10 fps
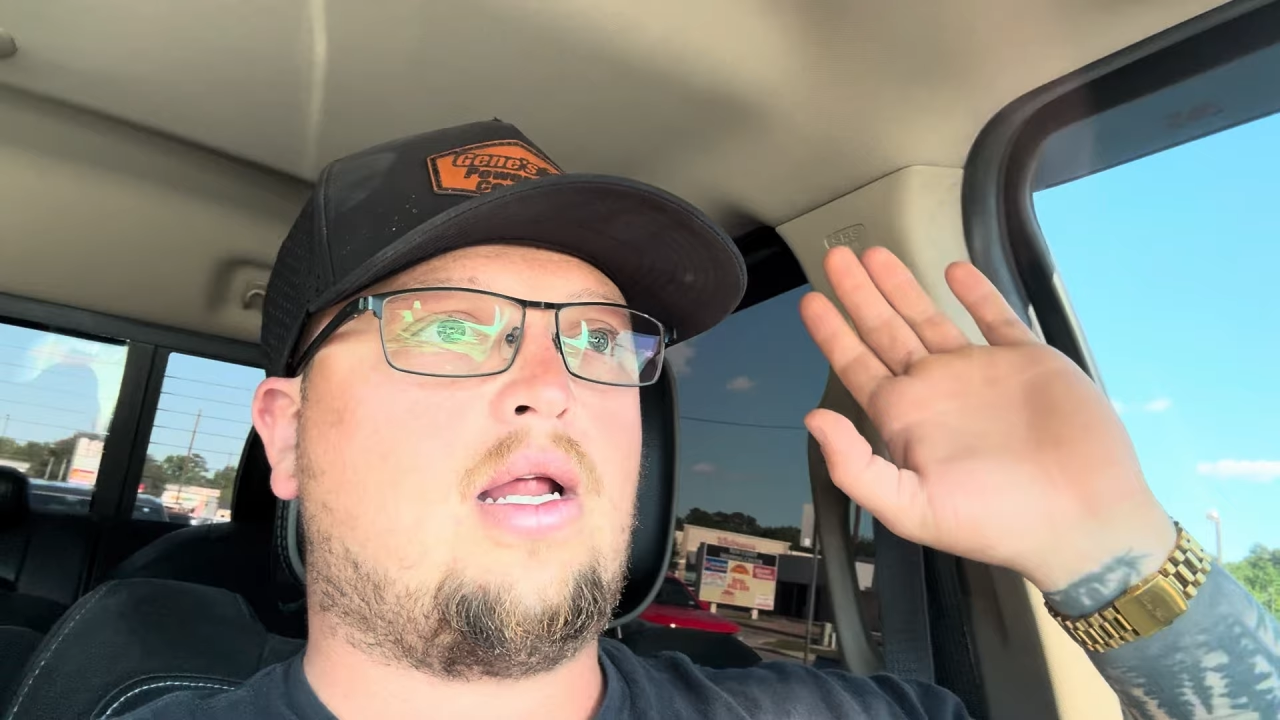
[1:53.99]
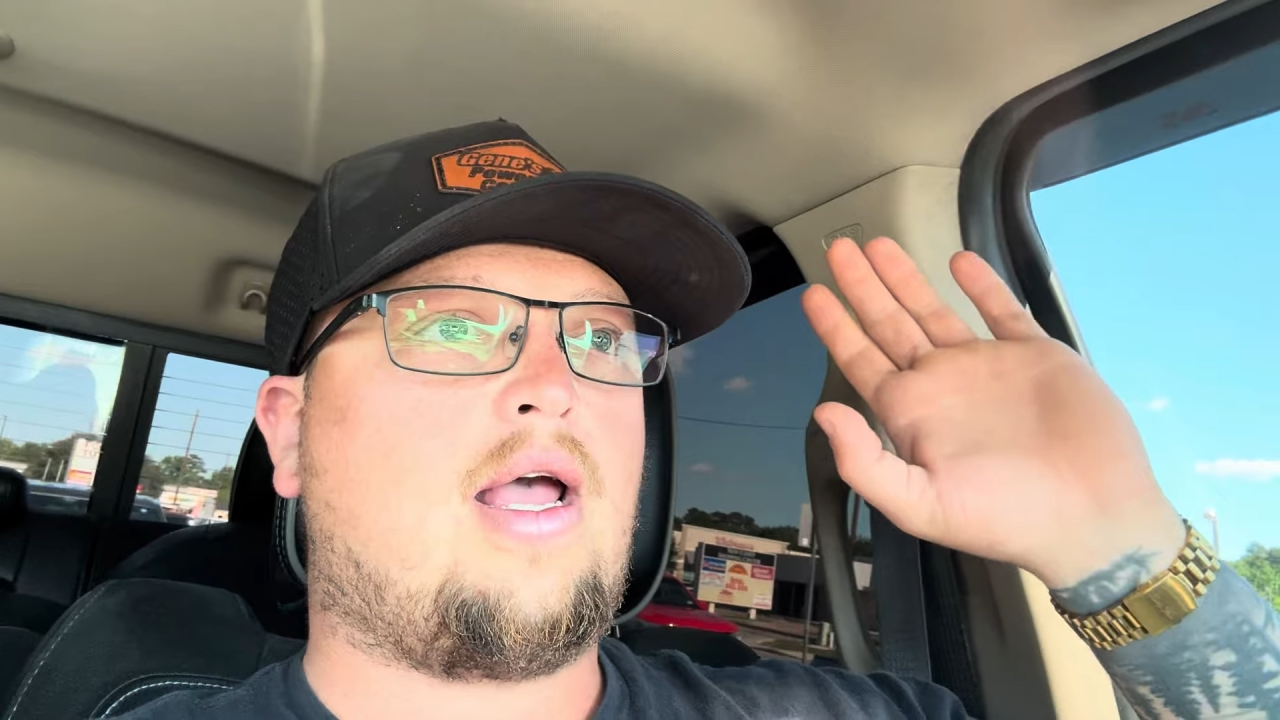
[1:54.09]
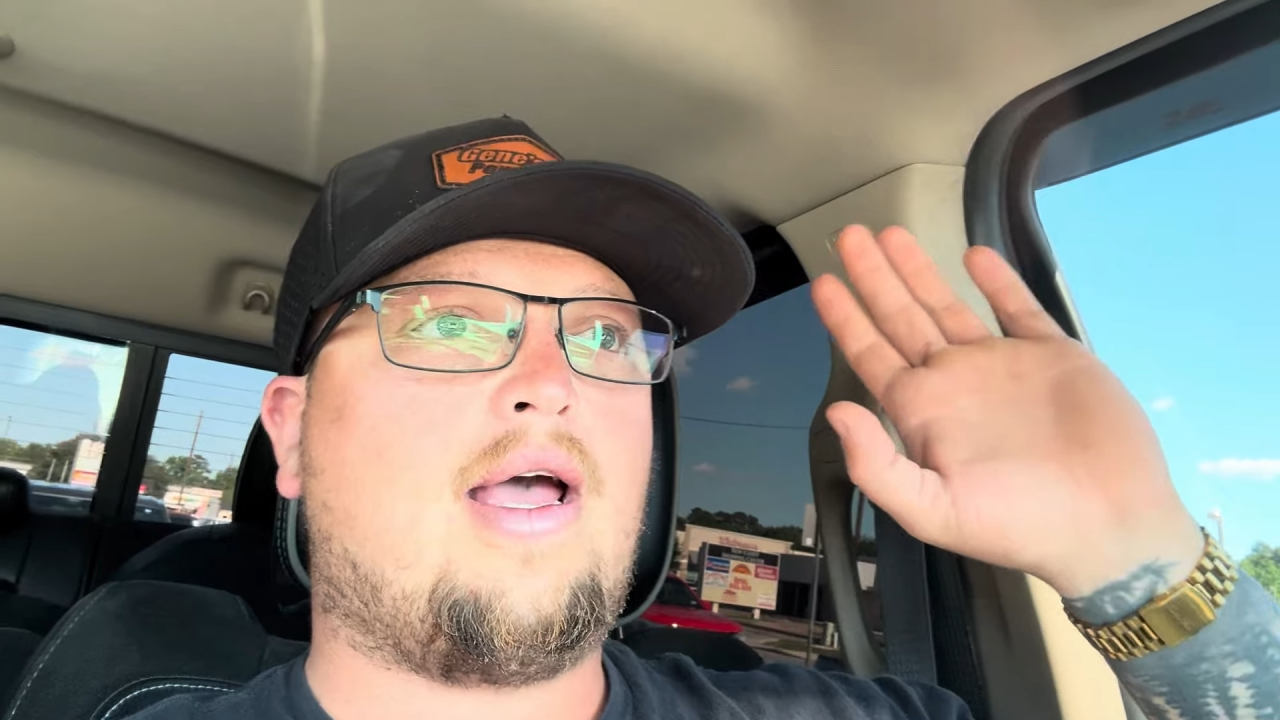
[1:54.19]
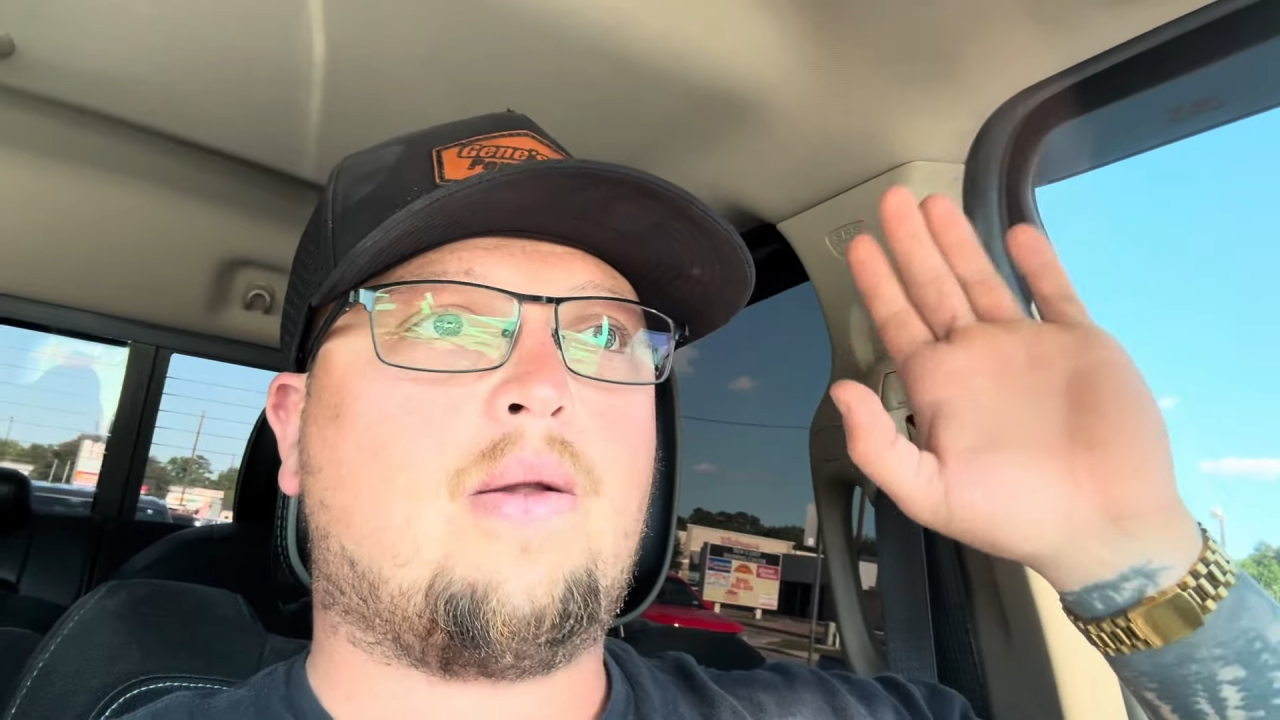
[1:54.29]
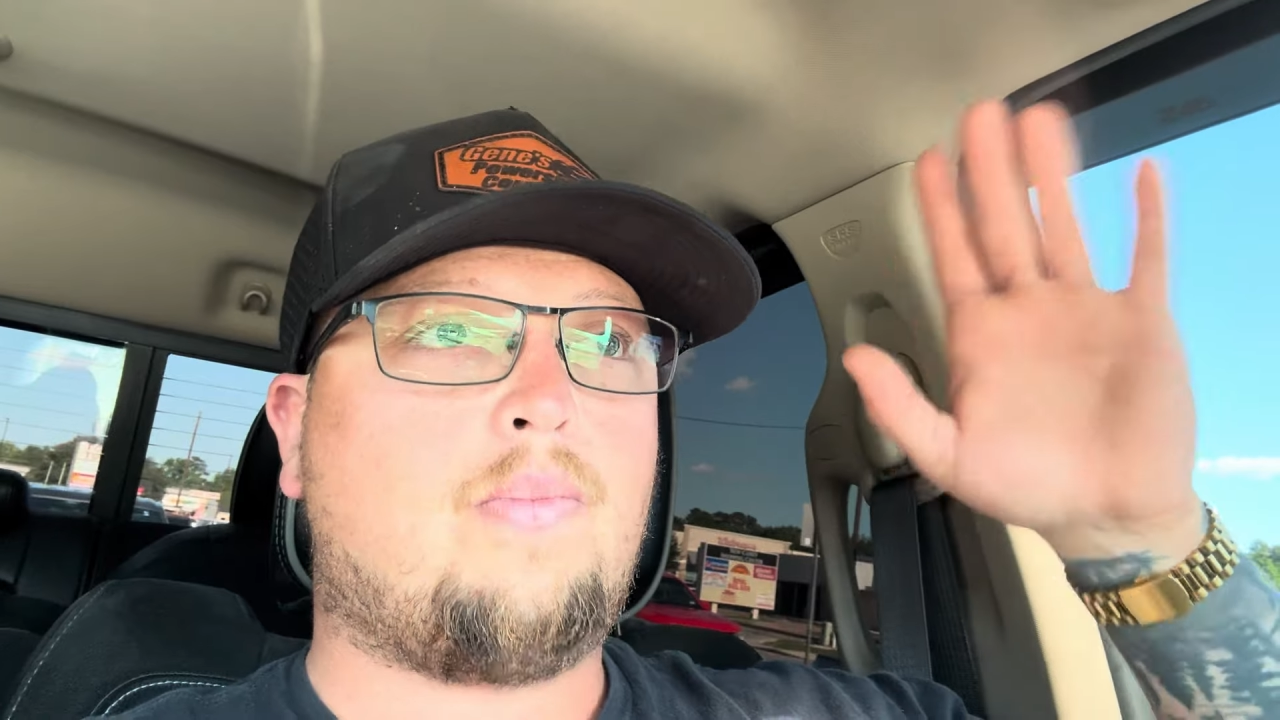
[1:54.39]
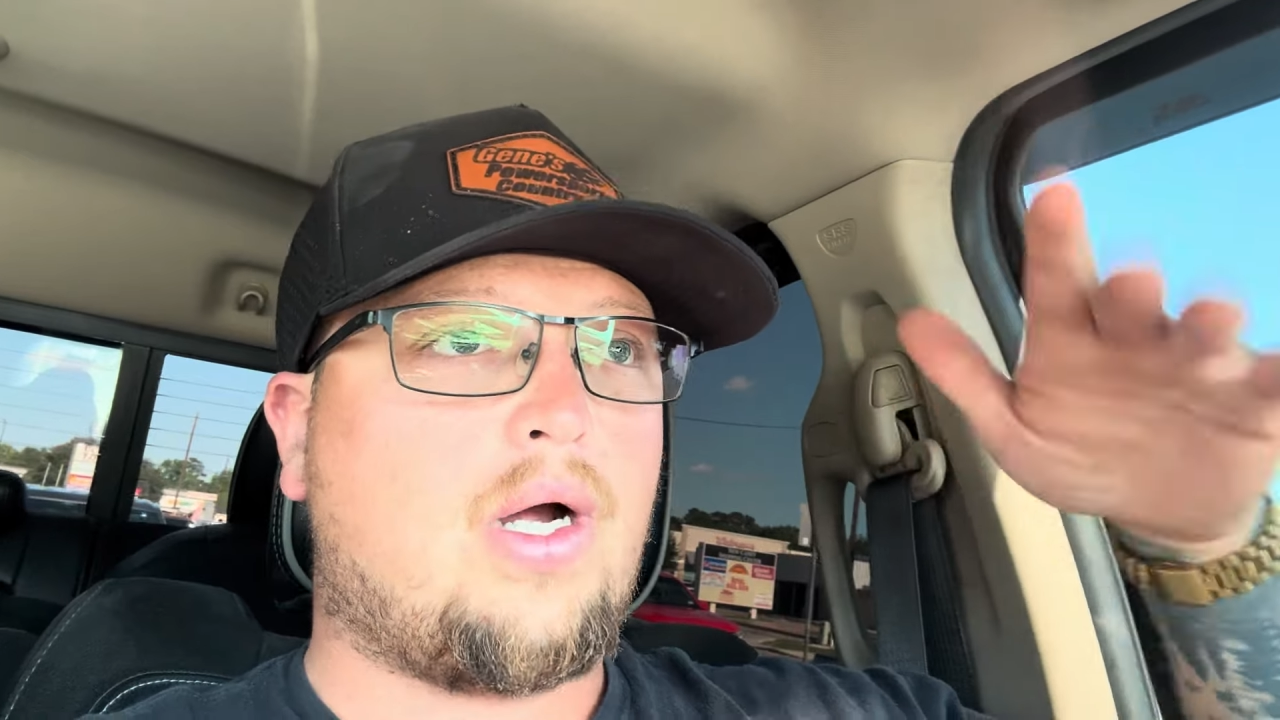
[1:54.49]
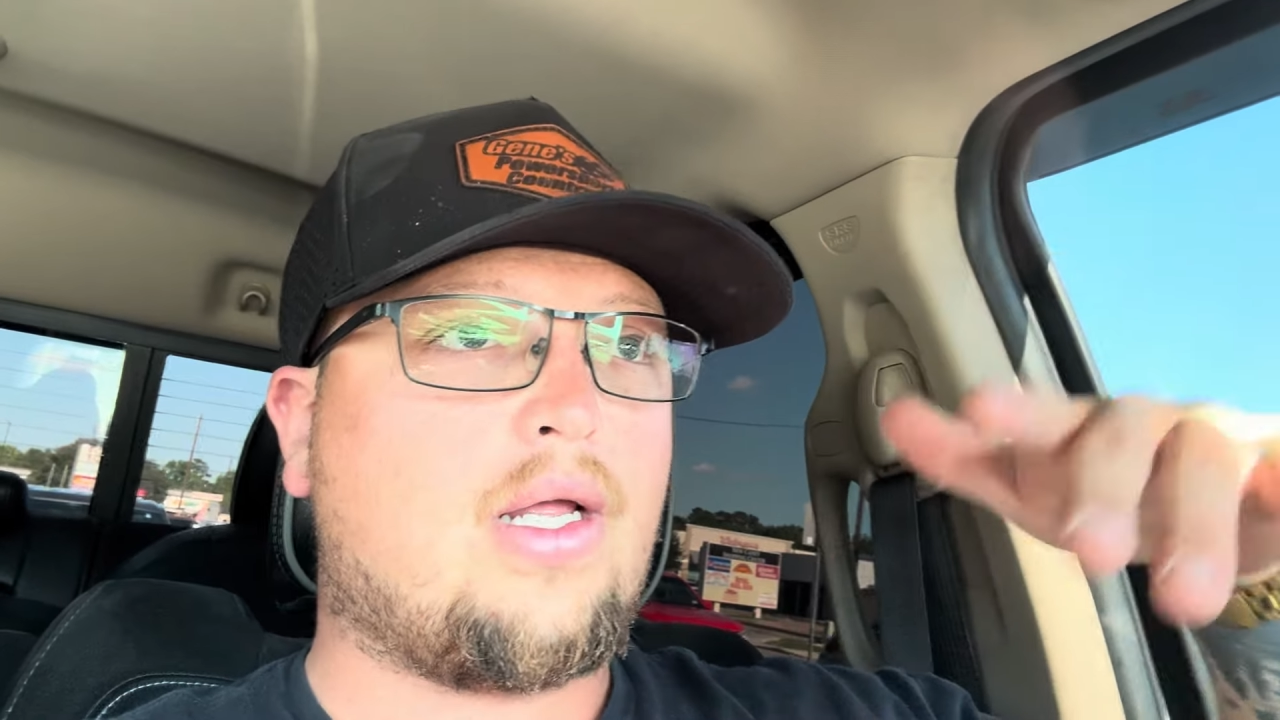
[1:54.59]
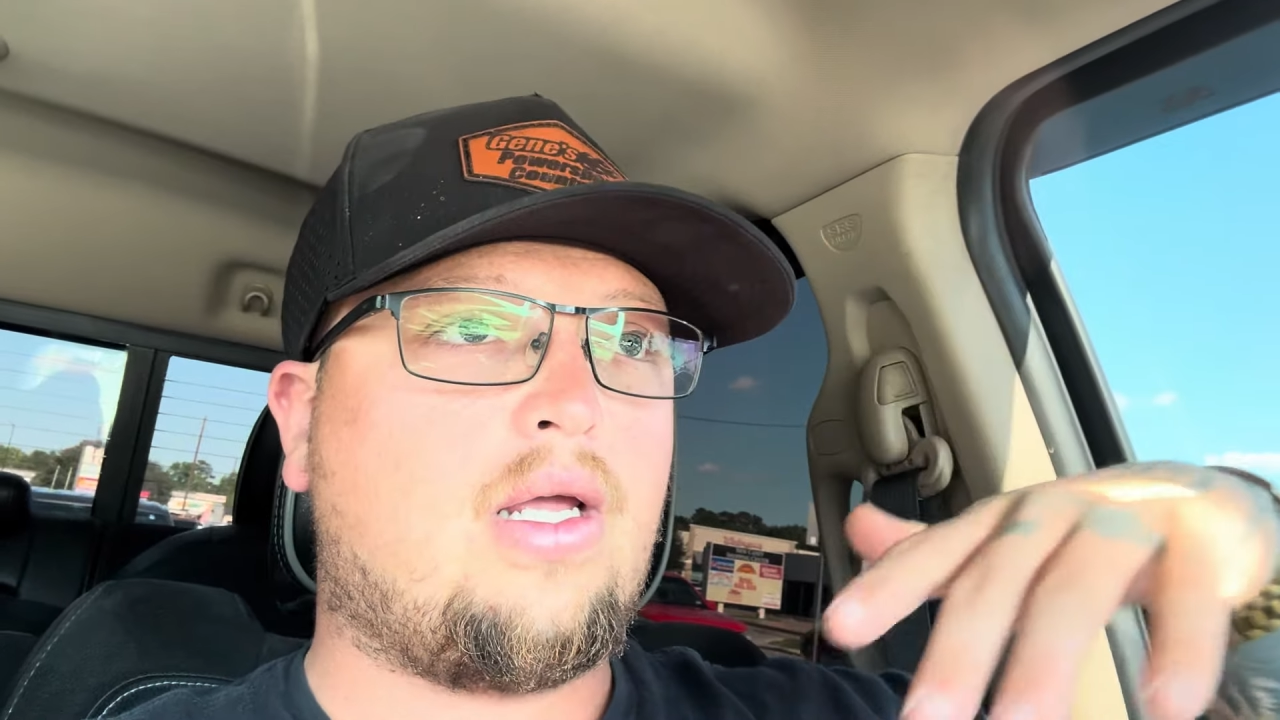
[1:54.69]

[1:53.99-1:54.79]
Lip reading: I had a buddy